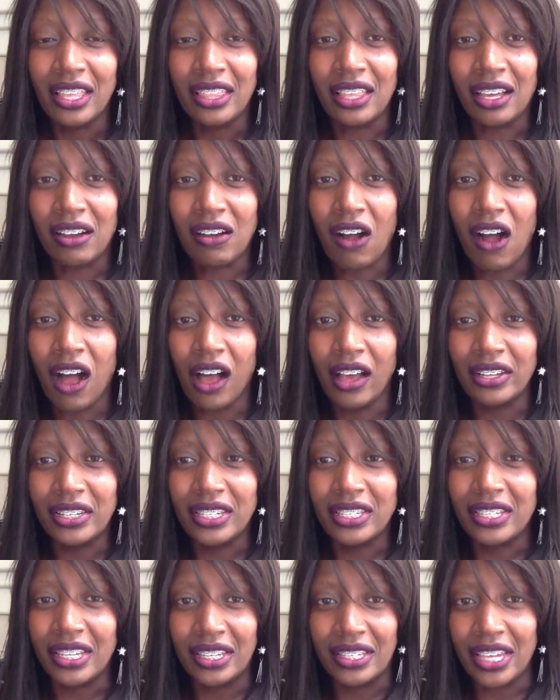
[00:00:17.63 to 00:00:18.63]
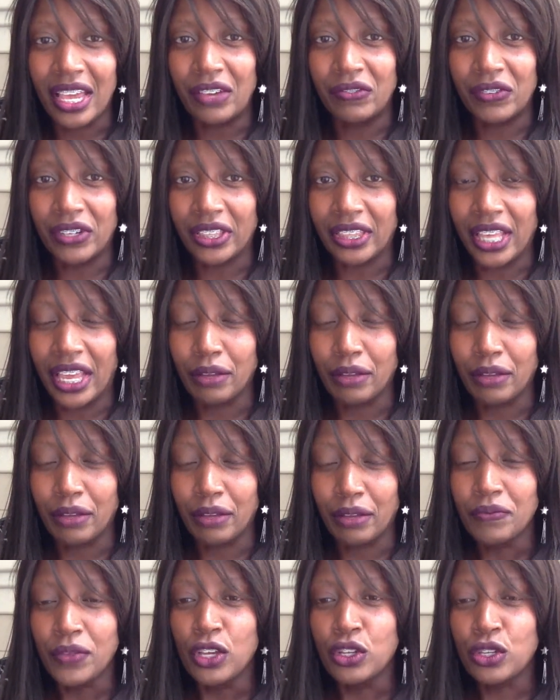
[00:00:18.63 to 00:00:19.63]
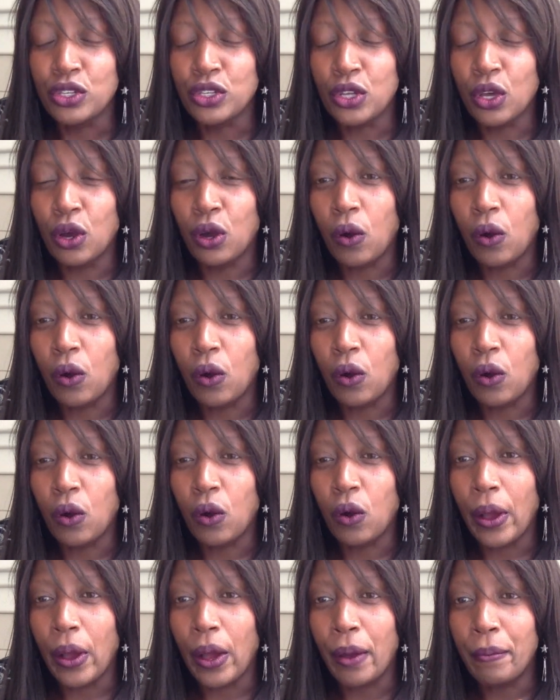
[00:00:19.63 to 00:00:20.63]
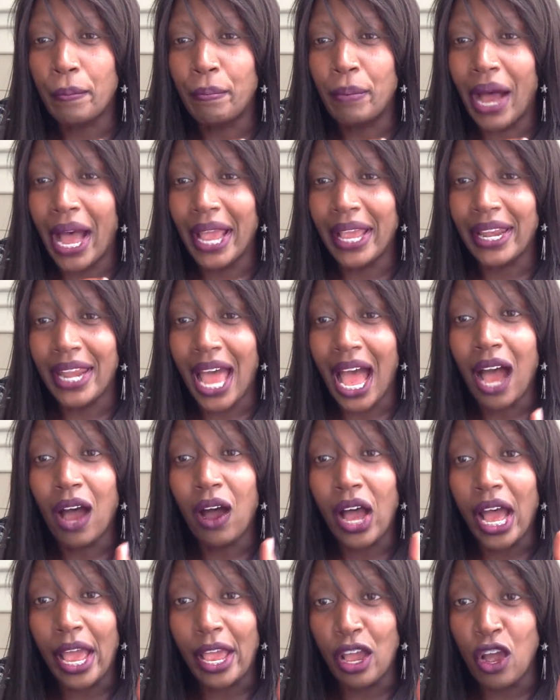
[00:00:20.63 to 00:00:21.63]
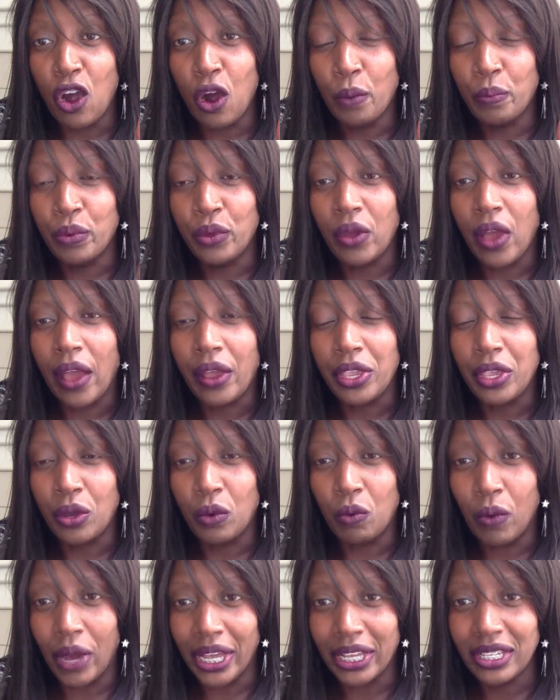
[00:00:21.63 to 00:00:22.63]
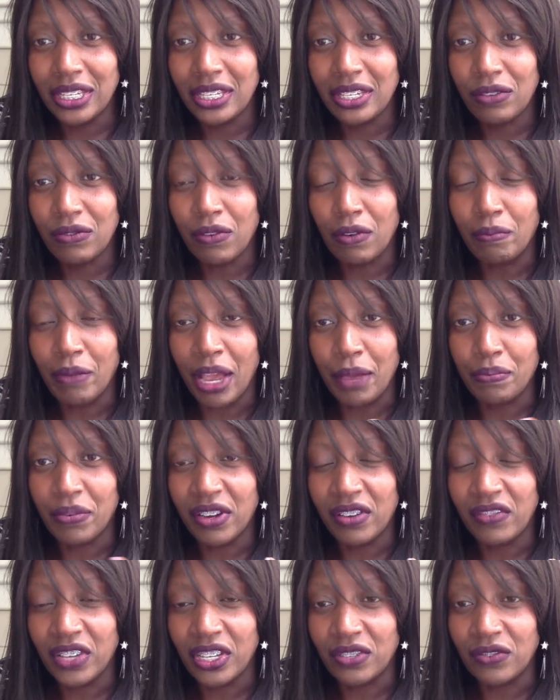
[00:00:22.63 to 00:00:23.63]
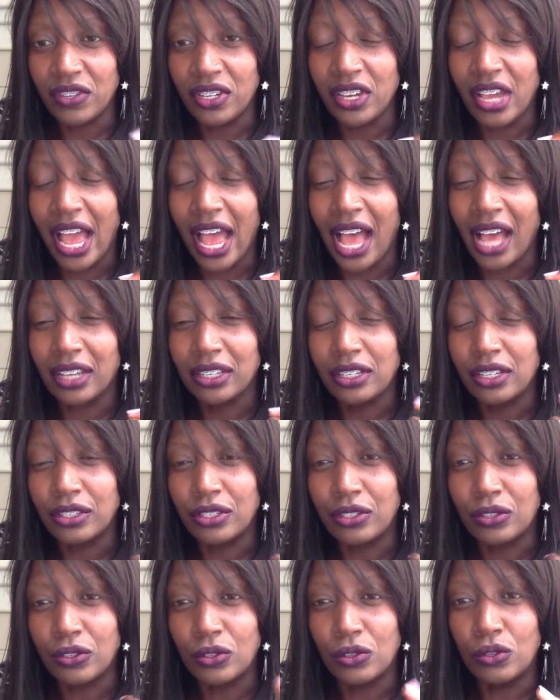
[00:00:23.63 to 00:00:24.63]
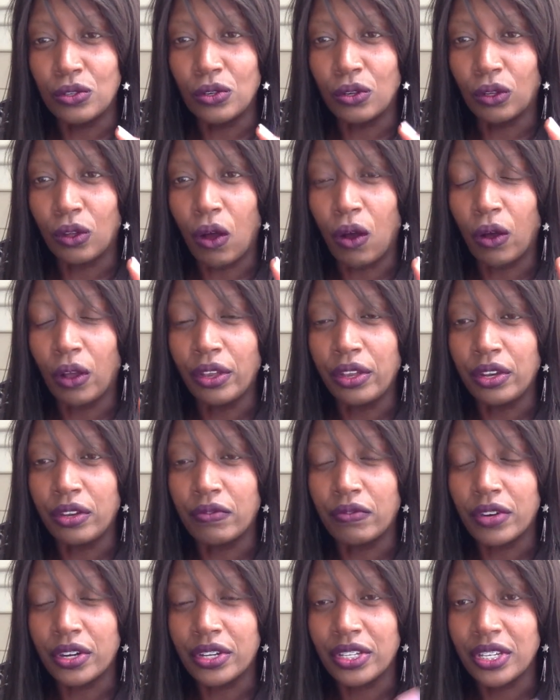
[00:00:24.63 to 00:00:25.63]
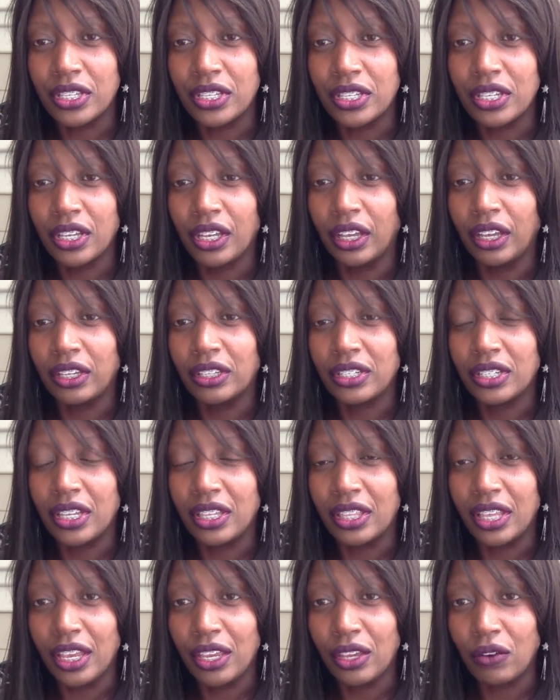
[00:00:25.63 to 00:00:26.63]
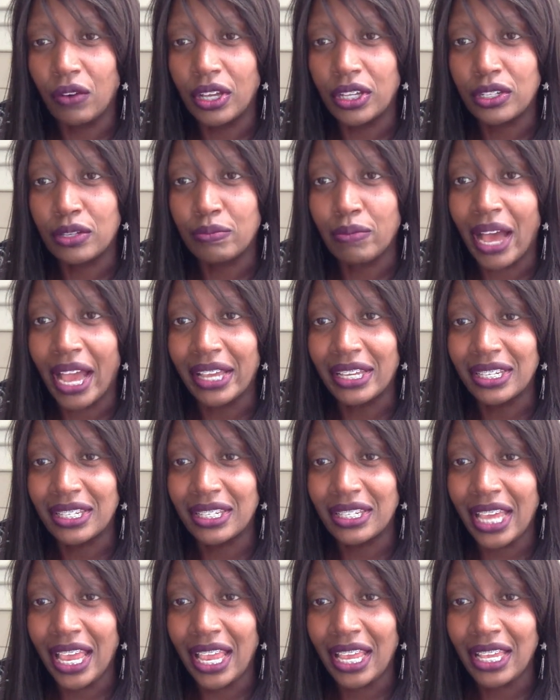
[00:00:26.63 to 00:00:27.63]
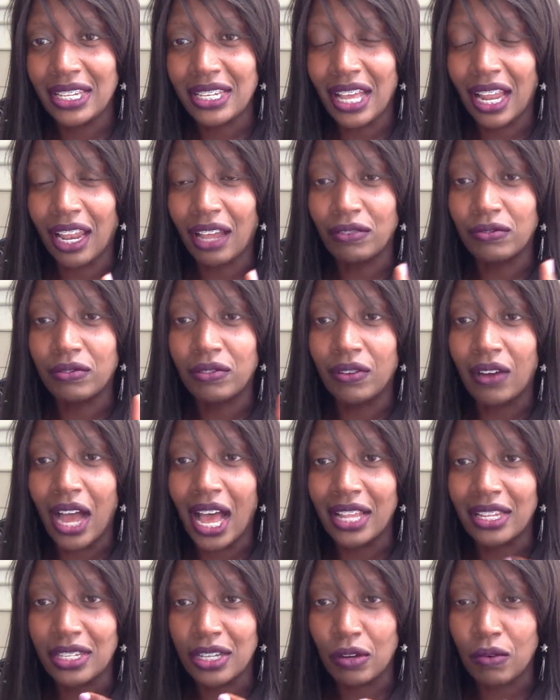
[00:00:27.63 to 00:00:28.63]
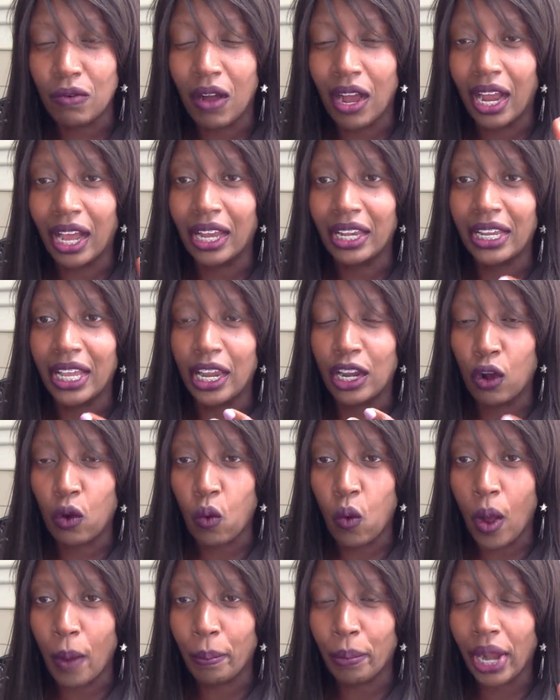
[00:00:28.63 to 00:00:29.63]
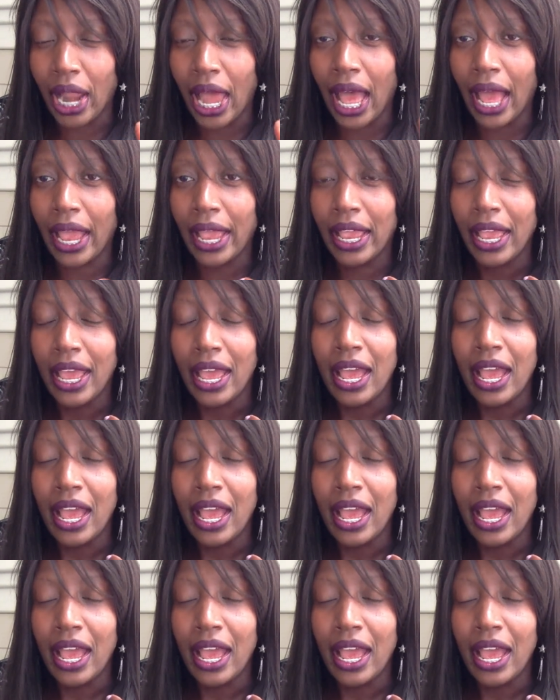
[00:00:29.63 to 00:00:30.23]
The cost is everything. So by now, I hope you went from my previous video. I asked you to Google all universities in the US by state, alafu anza kuangalia na kuapply.